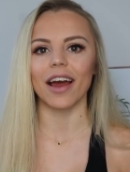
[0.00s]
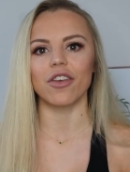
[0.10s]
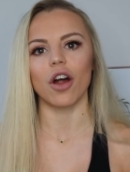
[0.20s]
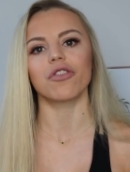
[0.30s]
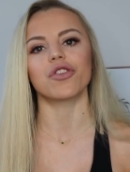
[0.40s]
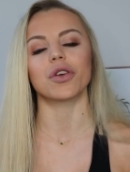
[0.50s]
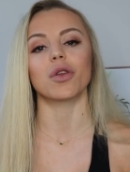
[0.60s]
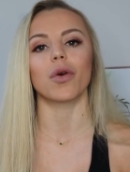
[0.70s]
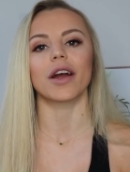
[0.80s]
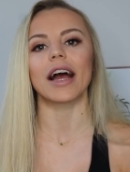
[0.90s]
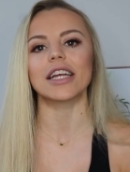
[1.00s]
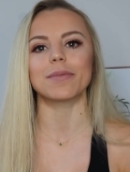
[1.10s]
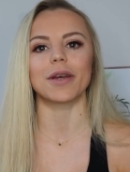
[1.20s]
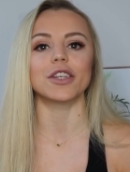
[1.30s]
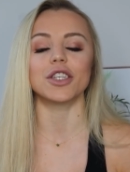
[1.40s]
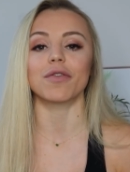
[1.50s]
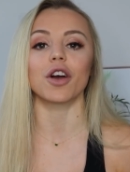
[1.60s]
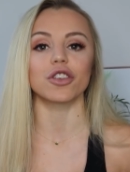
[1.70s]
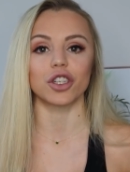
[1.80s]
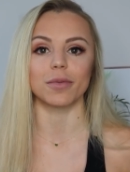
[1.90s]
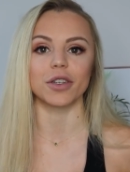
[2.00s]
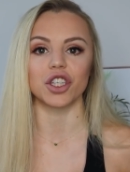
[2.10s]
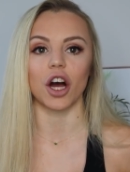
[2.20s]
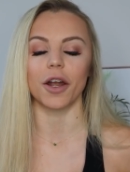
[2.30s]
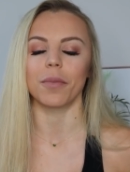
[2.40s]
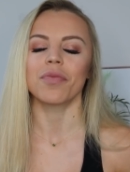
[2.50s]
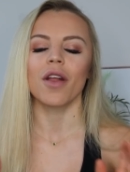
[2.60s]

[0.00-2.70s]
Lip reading: and not doing the workouts because you've got too much on.